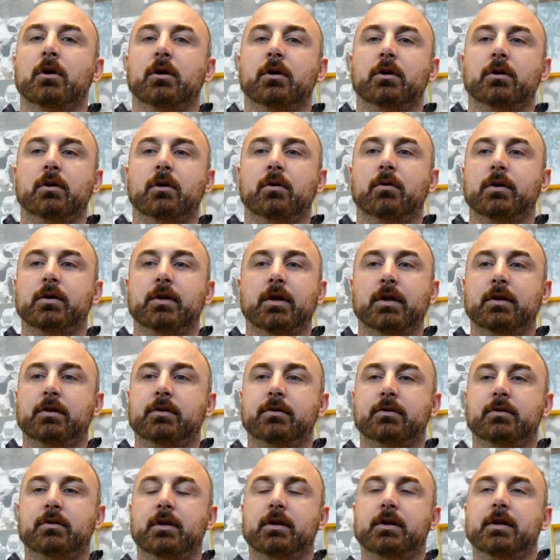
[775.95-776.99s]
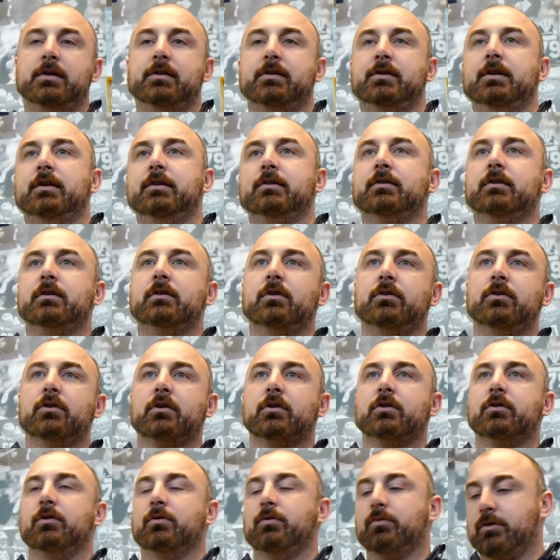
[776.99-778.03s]
you know, it's easy. You know,
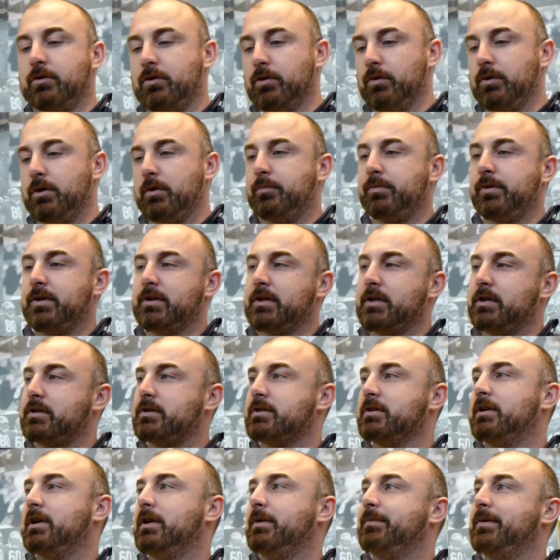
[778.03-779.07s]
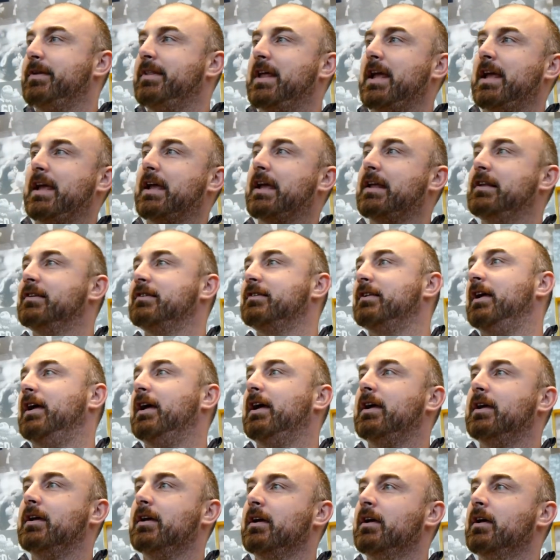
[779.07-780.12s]
you're recruiting a position, and when they can
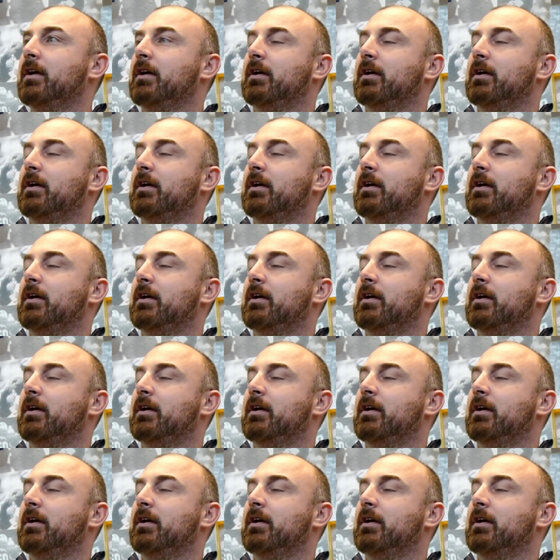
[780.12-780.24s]
say,